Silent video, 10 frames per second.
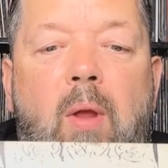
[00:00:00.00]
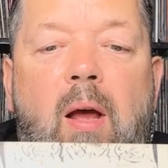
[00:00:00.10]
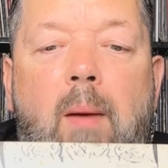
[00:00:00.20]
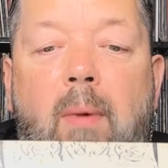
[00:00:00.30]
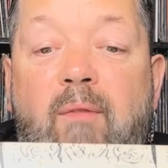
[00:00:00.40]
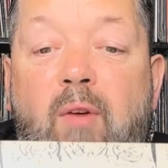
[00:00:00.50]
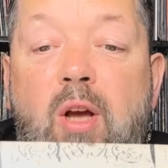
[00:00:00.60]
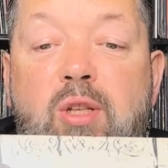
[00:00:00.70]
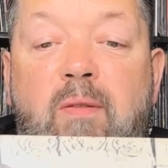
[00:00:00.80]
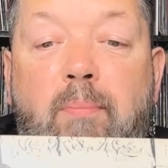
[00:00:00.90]
A
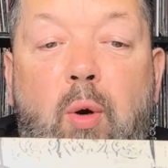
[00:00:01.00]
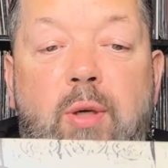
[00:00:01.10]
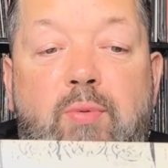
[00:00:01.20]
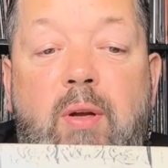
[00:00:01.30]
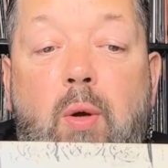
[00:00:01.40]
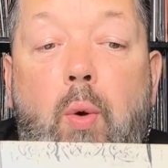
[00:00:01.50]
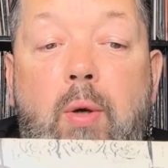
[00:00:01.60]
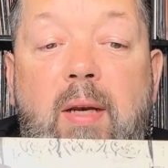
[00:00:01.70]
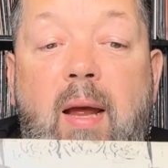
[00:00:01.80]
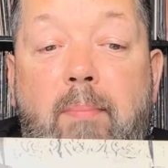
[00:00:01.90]
version of Boys
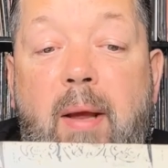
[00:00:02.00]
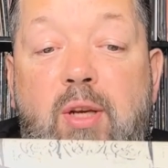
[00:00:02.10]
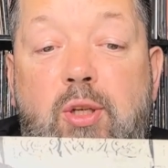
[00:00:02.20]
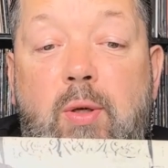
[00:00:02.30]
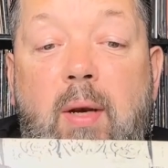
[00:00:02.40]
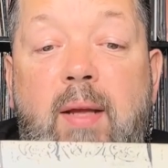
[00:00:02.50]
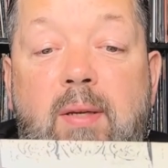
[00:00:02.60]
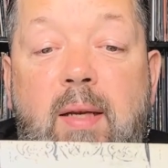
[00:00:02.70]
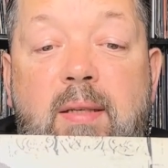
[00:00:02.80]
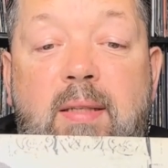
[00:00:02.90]
recorded at Beck Studio later
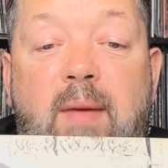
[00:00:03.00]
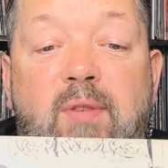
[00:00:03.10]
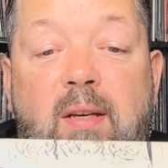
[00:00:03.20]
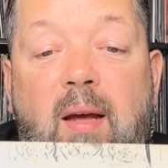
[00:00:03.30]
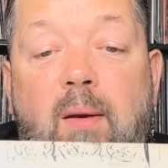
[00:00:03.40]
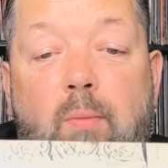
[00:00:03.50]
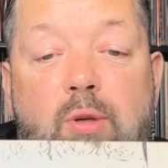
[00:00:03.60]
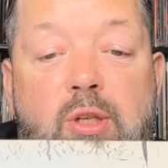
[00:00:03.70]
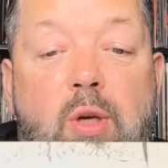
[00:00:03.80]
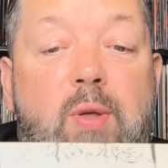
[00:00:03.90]
in 1979
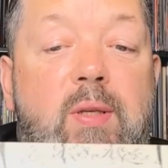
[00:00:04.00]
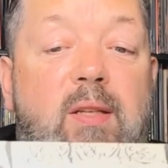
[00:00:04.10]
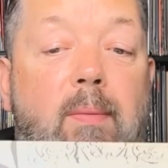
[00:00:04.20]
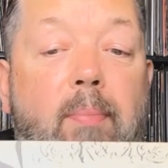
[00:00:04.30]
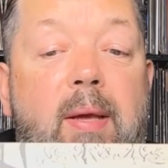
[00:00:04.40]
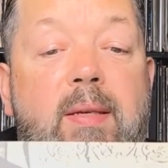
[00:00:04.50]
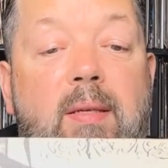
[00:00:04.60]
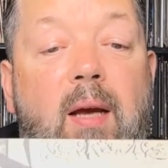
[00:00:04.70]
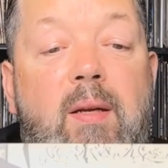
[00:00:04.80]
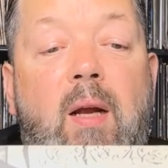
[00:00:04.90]
was used as a
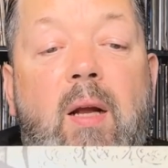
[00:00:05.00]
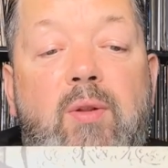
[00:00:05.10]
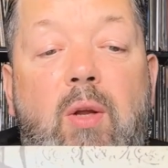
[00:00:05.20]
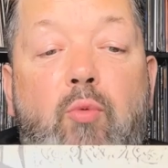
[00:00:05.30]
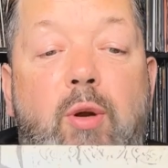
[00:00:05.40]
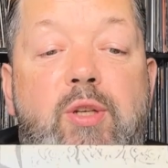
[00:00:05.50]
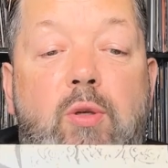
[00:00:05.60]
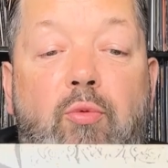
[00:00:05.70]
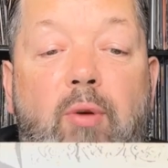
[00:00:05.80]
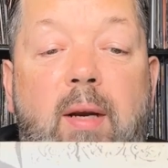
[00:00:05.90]
B-side, the
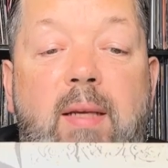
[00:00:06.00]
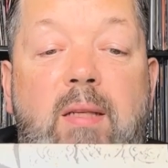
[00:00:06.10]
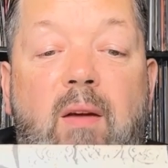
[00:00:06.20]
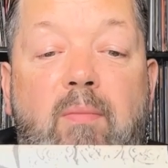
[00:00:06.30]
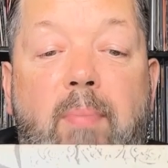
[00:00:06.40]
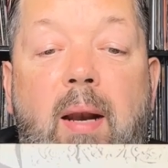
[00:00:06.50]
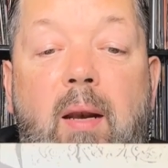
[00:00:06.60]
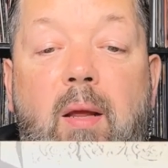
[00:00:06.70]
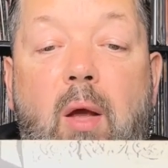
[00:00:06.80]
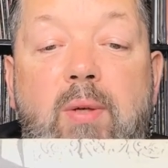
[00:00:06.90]
original release of
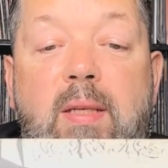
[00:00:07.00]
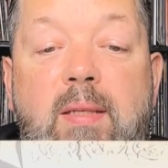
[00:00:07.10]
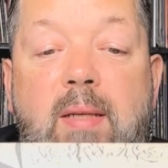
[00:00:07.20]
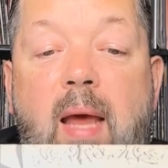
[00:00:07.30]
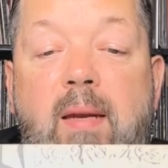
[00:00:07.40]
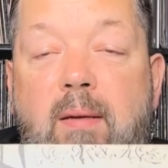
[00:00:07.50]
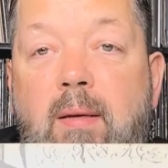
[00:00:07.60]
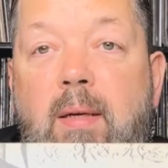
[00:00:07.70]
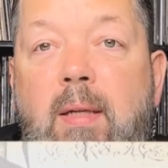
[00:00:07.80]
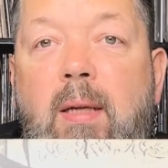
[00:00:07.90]
Bela Lugosi's Dead,
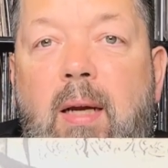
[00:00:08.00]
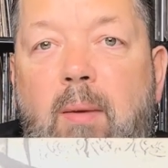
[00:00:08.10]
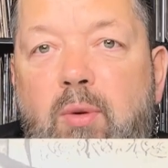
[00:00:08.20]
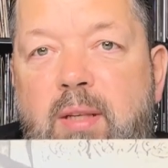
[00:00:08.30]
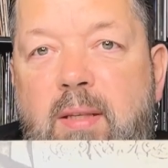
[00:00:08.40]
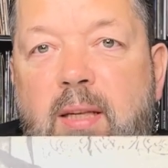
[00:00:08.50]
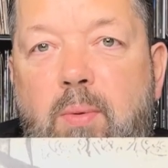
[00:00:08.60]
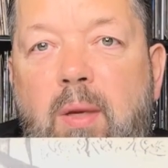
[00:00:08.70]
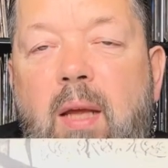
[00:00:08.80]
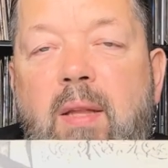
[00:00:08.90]
which is this
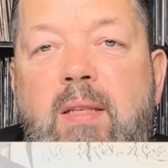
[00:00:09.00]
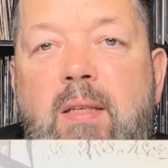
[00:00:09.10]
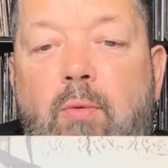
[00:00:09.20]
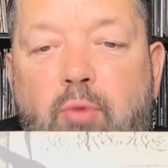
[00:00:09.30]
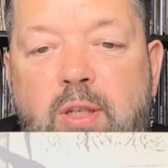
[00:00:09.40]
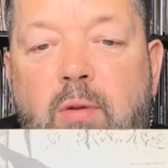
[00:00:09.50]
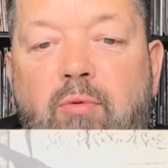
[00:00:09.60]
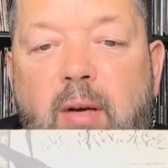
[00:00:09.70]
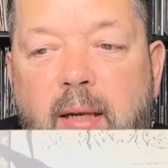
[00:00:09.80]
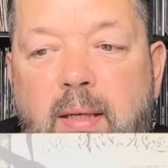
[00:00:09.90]
one here. This is the original
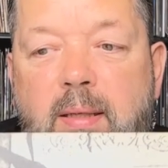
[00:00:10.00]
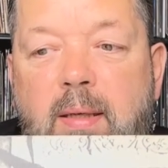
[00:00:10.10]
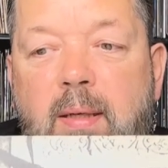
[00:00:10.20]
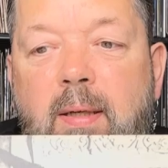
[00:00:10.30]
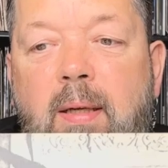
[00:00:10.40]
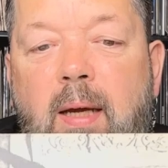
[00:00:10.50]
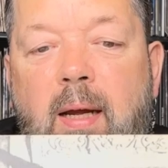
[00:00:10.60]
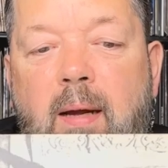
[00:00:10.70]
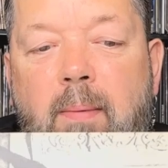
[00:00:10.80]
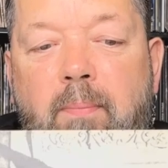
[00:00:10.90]
release.
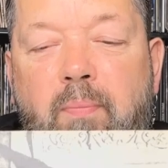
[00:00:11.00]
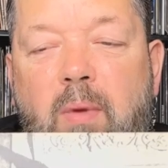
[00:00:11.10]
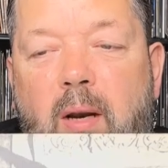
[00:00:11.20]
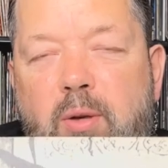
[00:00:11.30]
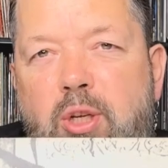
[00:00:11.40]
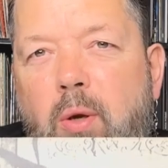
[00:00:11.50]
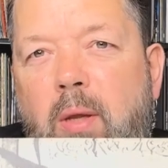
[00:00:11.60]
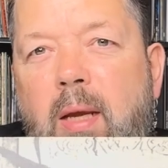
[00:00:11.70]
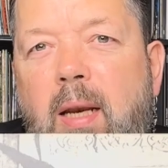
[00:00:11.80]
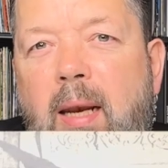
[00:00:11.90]
And I'll show you
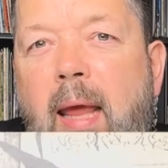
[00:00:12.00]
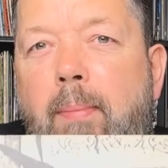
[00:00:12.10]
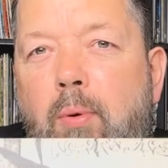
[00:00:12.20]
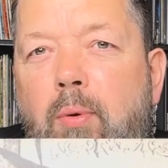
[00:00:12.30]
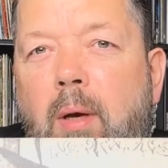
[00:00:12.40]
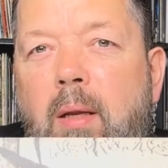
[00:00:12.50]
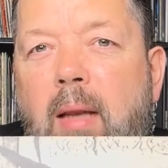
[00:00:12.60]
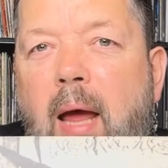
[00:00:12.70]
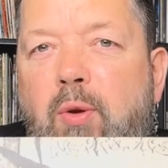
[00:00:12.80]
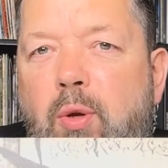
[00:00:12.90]
the kind of label
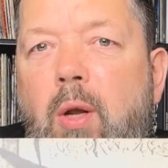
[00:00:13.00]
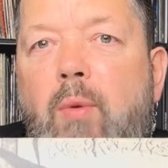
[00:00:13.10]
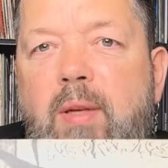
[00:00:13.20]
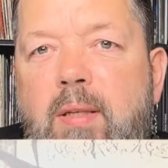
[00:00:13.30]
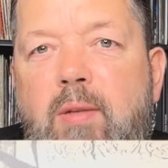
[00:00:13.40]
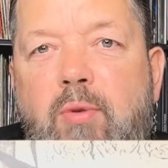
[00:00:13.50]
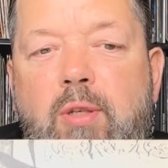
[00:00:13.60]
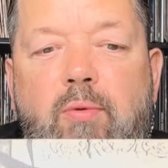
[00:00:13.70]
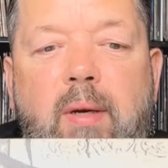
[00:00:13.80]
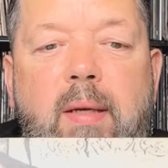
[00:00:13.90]
and how you know this is the
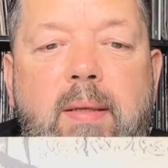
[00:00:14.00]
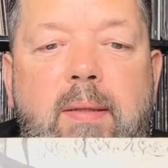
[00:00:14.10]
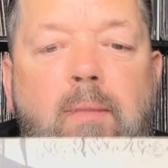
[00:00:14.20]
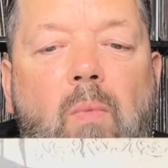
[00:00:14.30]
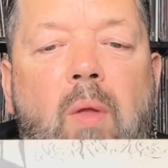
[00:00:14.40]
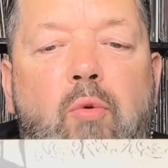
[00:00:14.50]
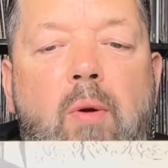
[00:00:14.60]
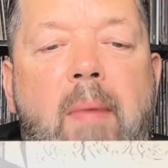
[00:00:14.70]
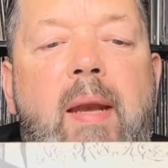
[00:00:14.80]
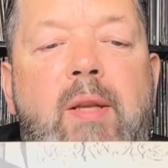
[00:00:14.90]
original release. The
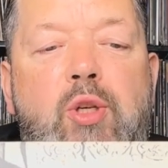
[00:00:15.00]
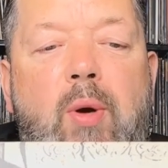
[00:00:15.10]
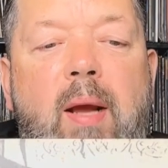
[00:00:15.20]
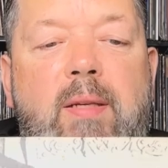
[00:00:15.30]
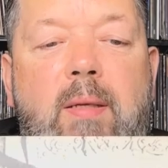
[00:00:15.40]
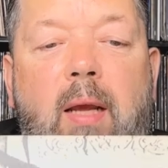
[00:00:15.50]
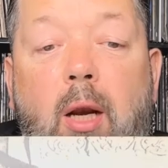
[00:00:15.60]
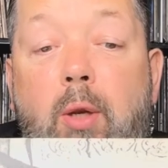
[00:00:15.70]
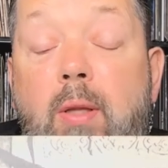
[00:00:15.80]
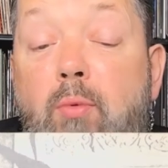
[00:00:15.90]
remaining tracks,
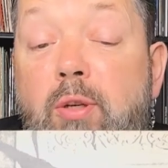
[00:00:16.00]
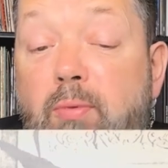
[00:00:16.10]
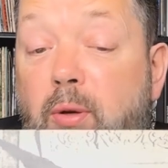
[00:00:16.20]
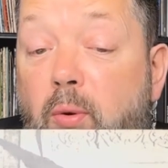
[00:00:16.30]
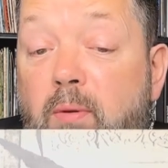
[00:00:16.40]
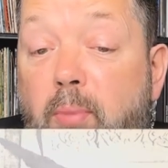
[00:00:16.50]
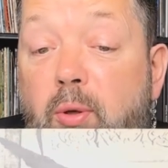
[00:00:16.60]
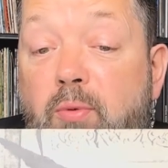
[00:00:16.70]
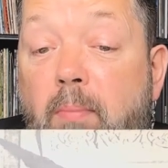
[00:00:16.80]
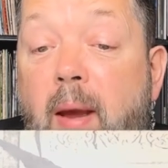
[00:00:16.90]
including the original recording of
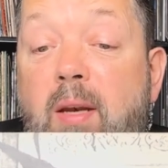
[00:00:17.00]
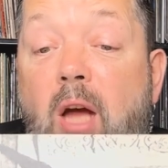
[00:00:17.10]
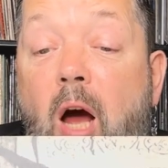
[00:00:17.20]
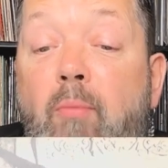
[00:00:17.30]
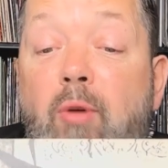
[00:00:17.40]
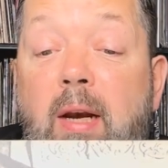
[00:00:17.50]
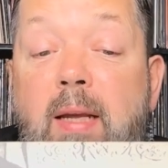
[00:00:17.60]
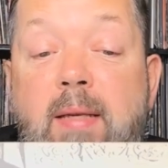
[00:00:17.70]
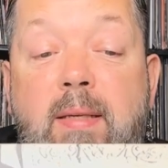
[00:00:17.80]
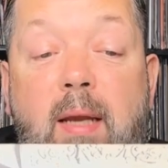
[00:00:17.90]
Boys, remained
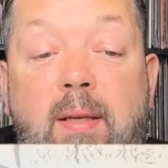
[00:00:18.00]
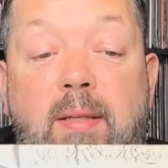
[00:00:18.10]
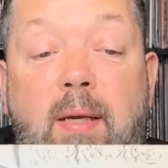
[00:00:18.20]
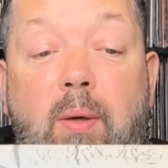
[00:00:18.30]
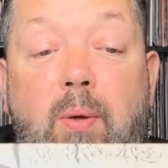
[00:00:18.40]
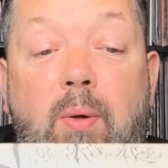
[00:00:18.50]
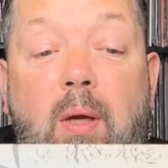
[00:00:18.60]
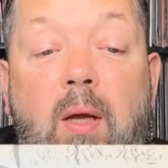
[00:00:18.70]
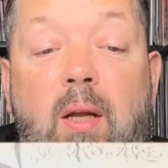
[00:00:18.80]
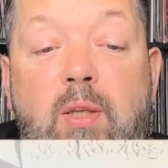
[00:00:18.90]
unreleased until
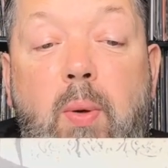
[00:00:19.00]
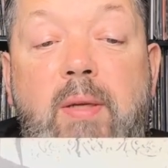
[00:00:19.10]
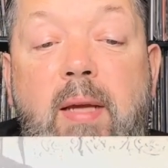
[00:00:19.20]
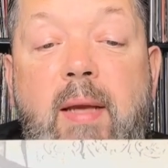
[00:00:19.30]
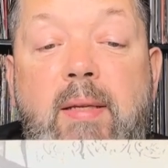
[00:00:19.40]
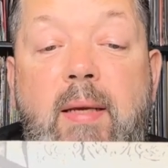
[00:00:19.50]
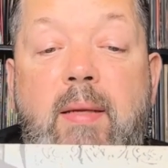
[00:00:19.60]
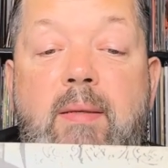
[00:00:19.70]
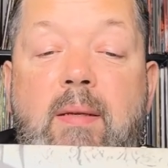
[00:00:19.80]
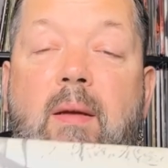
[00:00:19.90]

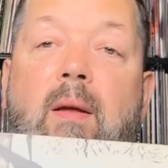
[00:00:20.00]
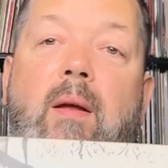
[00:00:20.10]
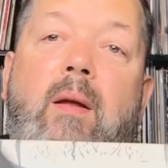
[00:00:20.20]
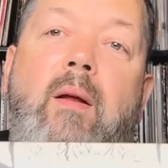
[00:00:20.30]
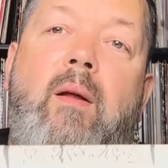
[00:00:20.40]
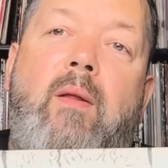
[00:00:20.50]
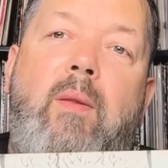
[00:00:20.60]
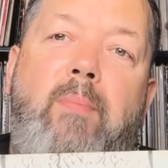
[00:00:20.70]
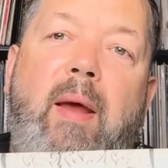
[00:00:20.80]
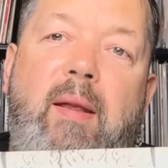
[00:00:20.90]
2018's
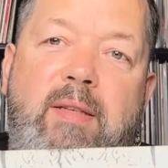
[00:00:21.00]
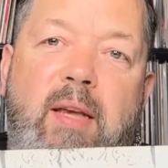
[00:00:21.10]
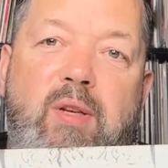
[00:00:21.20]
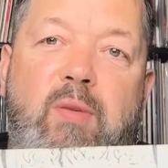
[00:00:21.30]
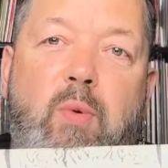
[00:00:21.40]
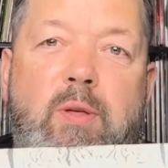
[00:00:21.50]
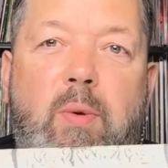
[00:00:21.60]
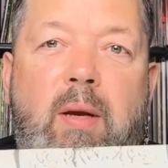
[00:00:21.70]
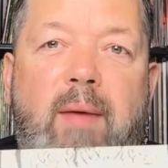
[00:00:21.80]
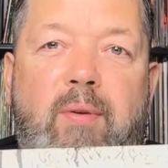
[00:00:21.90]
The Bela Sessions, which
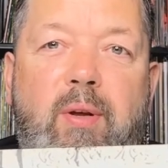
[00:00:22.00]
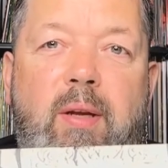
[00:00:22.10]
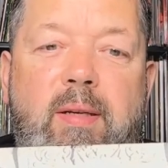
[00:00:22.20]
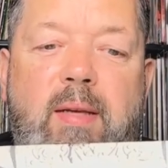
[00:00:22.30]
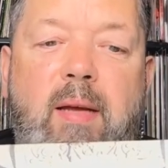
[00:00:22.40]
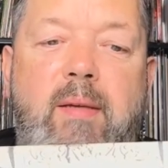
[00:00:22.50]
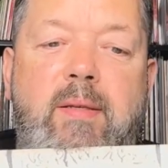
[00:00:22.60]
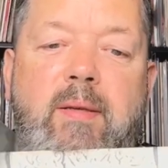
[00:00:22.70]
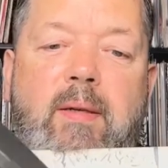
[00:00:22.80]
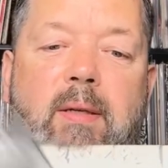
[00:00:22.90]
we're going to have a look in a second.